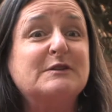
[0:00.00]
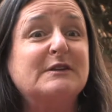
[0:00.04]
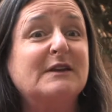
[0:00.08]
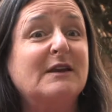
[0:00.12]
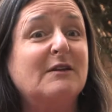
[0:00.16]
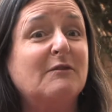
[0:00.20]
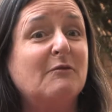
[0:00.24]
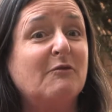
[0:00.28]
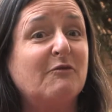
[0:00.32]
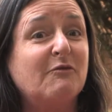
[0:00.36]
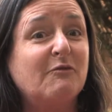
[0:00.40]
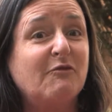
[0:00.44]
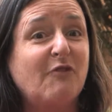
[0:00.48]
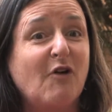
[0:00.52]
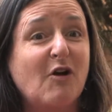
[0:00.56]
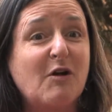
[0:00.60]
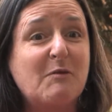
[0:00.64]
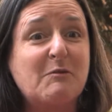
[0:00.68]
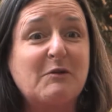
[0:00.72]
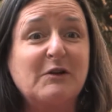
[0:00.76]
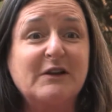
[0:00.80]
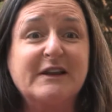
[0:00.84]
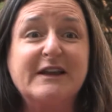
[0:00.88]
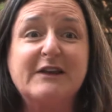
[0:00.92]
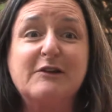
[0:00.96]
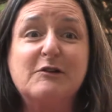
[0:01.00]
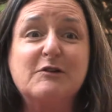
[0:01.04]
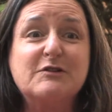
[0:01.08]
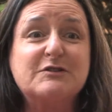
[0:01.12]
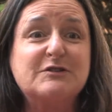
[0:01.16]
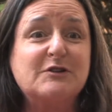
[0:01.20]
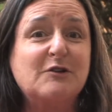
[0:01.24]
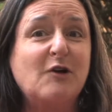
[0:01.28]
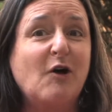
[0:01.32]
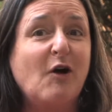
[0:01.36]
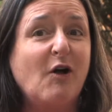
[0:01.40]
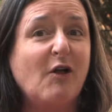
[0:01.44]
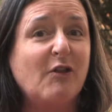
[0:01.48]
and farmer leaders
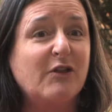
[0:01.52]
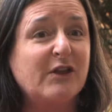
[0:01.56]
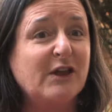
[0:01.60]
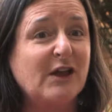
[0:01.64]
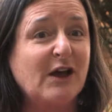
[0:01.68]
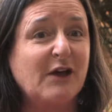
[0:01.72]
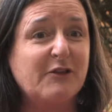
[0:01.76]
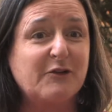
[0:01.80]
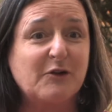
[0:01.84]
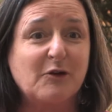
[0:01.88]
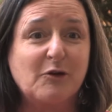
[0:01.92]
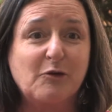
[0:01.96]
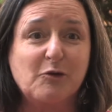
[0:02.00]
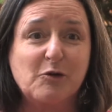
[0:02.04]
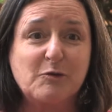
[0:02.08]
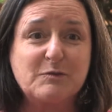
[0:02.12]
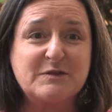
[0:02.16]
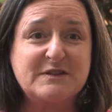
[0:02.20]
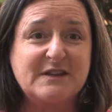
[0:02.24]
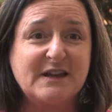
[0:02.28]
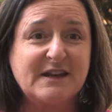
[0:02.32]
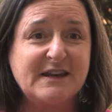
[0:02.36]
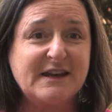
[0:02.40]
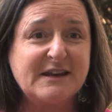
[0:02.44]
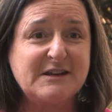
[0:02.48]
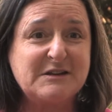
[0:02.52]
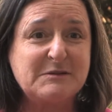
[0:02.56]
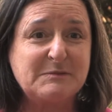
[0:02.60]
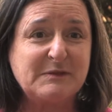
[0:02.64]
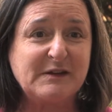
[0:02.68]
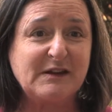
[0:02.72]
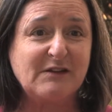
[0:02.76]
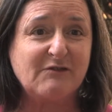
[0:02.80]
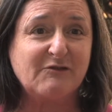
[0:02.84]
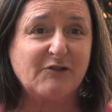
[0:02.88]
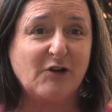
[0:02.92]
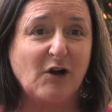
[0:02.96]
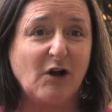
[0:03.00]
and all the other groups that need to be
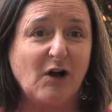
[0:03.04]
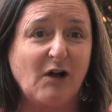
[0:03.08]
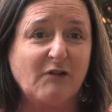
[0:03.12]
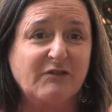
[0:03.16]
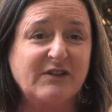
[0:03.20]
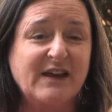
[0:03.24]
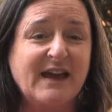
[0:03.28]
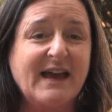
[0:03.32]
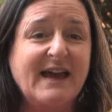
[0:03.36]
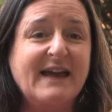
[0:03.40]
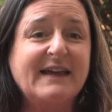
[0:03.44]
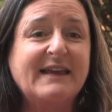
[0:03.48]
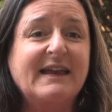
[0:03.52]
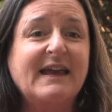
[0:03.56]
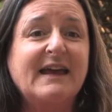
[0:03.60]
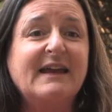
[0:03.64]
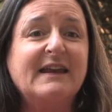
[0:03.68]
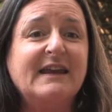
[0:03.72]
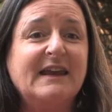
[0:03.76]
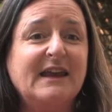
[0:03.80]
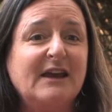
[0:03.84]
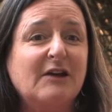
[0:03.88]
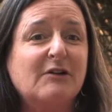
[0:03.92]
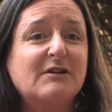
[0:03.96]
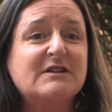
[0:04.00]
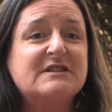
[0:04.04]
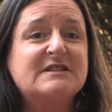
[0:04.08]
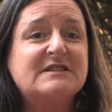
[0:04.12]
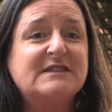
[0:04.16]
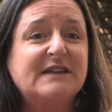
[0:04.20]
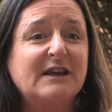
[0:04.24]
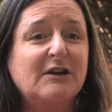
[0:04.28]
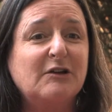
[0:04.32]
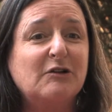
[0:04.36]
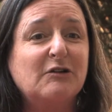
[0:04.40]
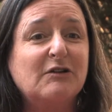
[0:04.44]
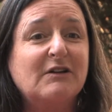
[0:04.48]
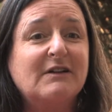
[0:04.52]
involved can hear a
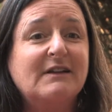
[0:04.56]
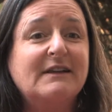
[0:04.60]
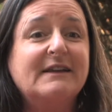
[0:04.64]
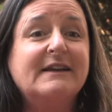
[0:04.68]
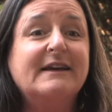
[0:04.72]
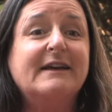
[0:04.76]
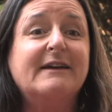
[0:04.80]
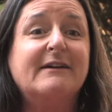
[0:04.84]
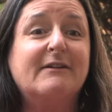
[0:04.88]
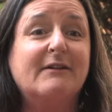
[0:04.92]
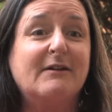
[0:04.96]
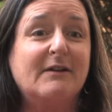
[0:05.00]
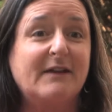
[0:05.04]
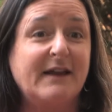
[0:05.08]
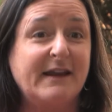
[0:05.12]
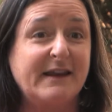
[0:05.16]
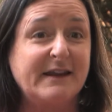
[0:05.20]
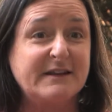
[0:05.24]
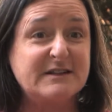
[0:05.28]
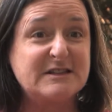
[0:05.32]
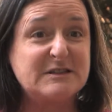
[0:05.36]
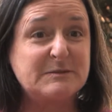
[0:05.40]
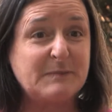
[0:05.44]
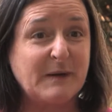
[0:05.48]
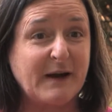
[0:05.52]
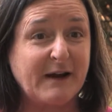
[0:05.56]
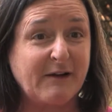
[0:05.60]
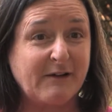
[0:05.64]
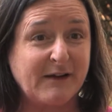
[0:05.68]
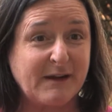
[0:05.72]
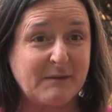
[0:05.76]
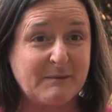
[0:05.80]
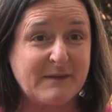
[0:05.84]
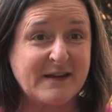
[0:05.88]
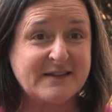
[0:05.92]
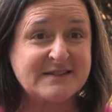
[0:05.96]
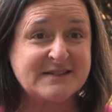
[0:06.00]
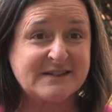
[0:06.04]
single, clear, and
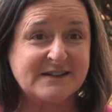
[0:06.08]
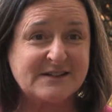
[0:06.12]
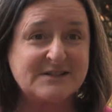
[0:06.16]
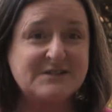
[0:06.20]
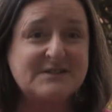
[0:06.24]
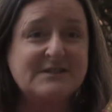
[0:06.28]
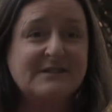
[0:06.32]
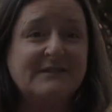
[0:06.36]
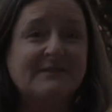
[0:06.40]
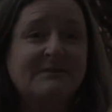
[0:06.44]
inspiring message.